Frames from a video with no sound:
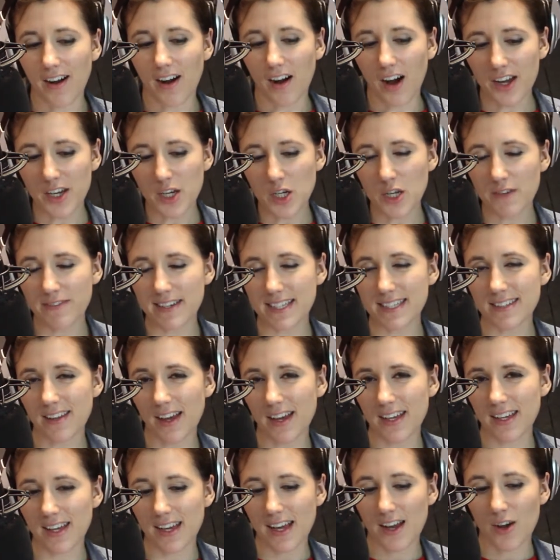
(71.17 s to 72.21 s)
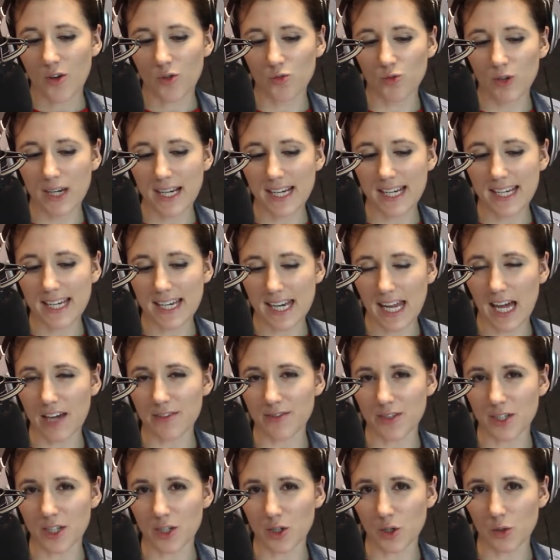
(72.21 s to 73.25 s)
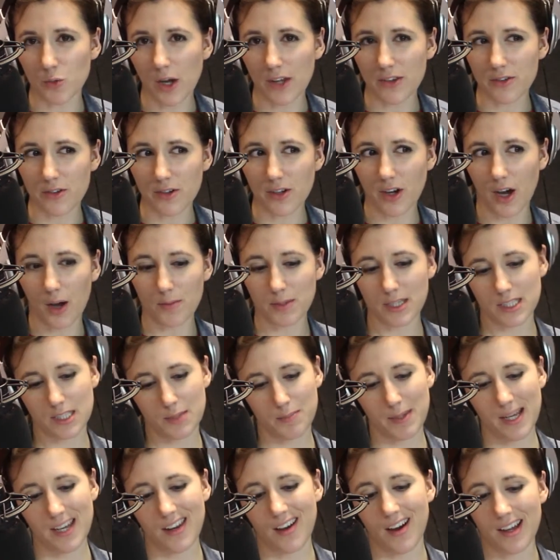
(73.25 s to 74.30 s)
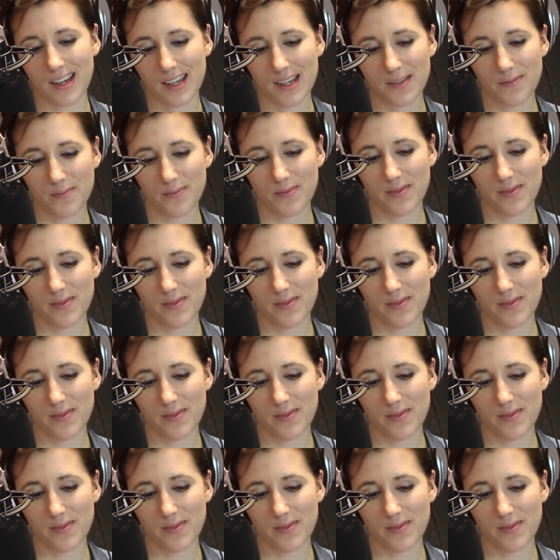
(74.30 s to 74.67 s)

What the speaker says: if it's like really clever or whether or not I'm just a bit like,